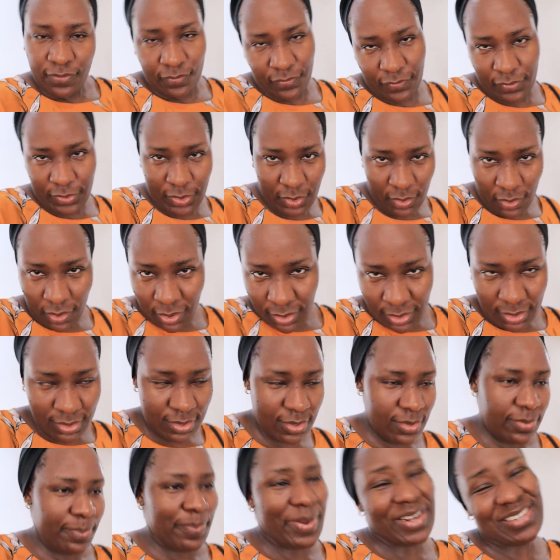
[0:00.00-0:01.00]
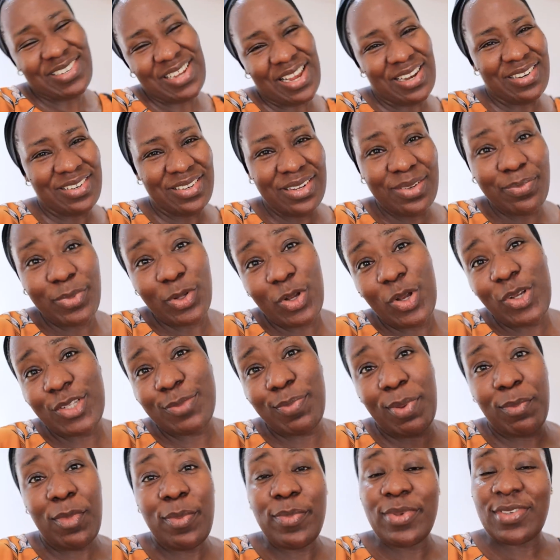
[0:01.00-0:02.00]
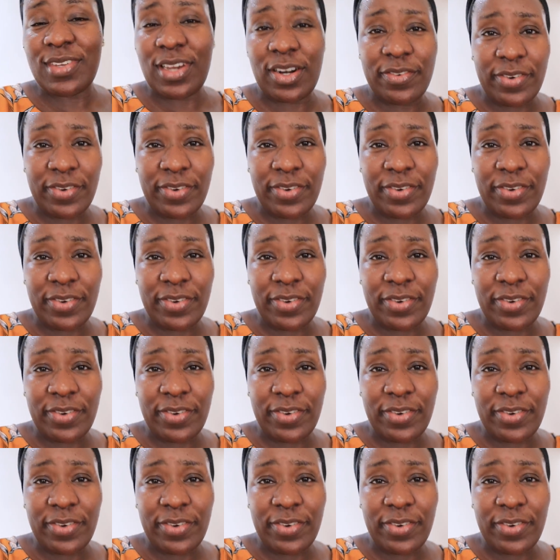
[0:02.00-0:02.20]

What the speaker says: vlog, partially, because my mom is